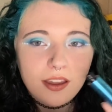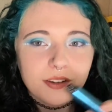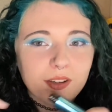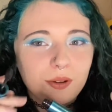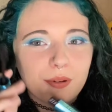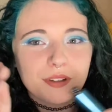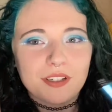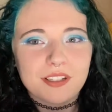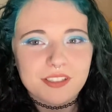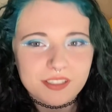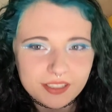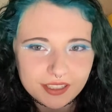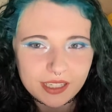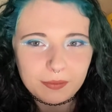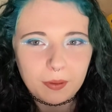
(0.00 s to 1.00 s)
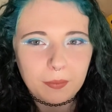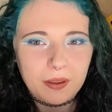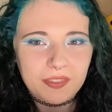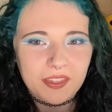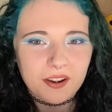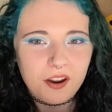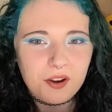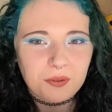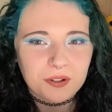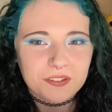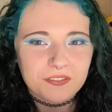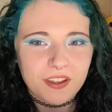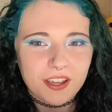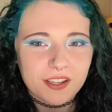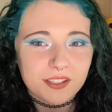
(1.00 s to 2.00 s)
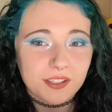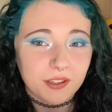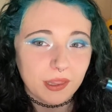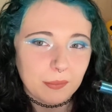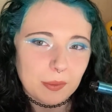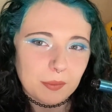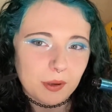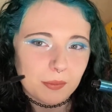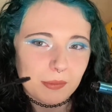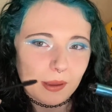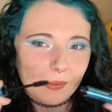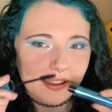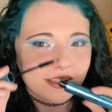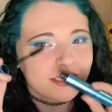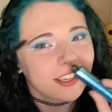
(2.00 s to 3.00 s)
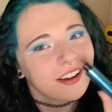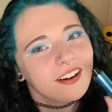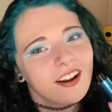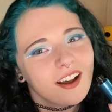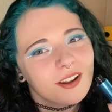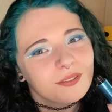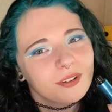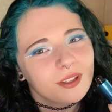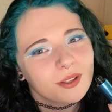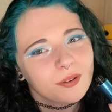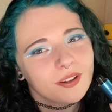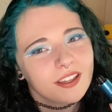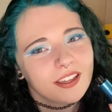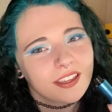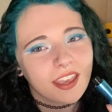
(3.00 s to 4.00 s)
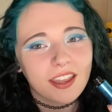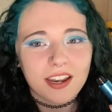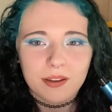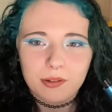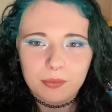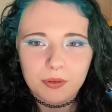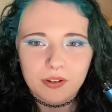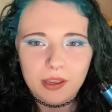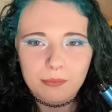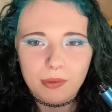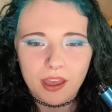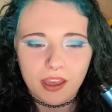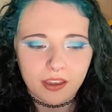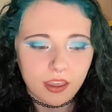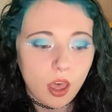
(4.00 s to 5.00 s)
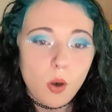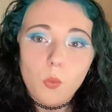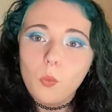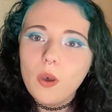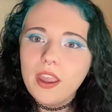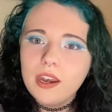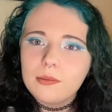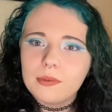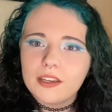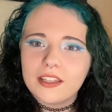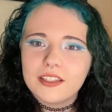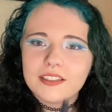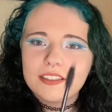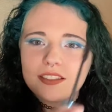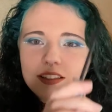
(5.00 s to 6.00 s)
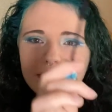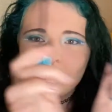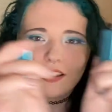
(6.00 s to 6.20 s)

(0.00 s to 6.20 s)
No one needs to see me make that awkward face, so let me put my mascara on real quick and I will be right back. Wait a minute.